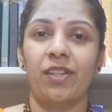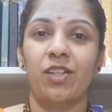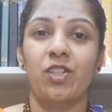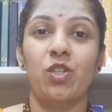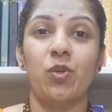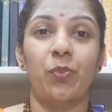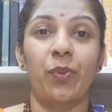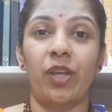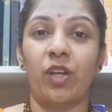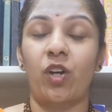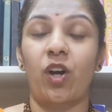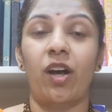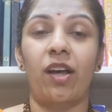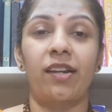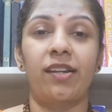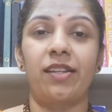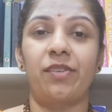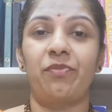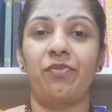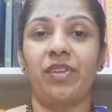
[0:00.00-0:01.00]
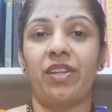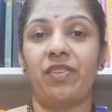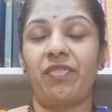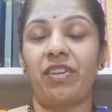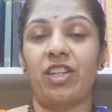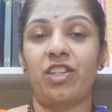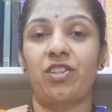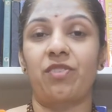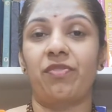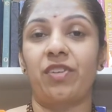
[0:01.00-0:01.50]
So we call it,
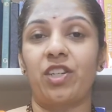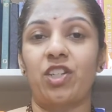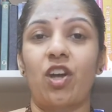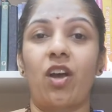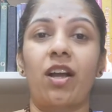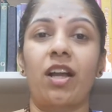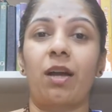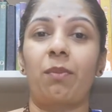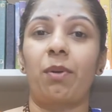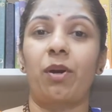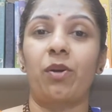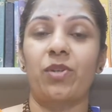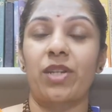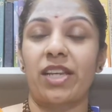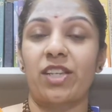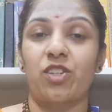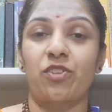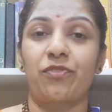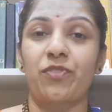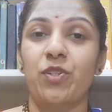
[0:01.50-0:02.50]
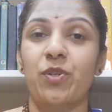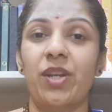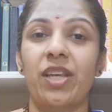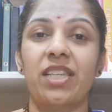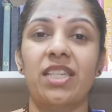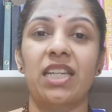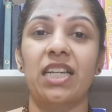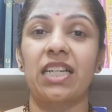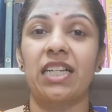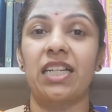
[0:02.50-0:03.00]
we talk about, as of
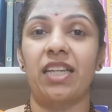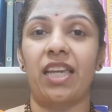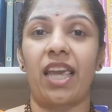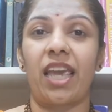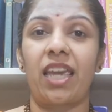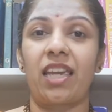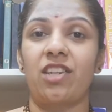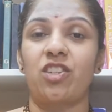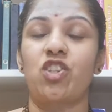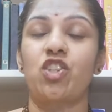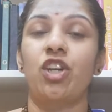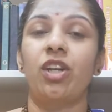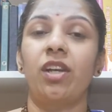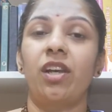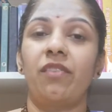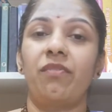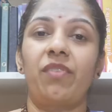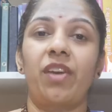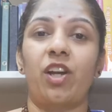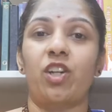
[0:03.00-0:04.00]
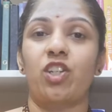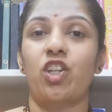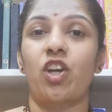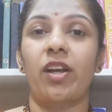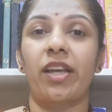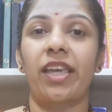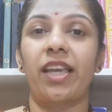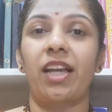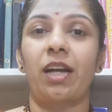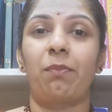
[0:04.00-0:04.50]
today's age, we are
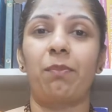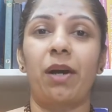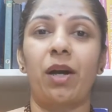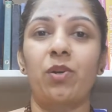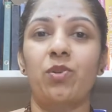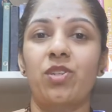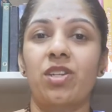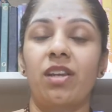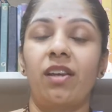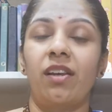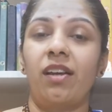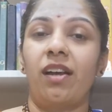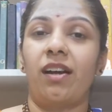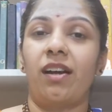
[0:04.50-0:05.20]
talking about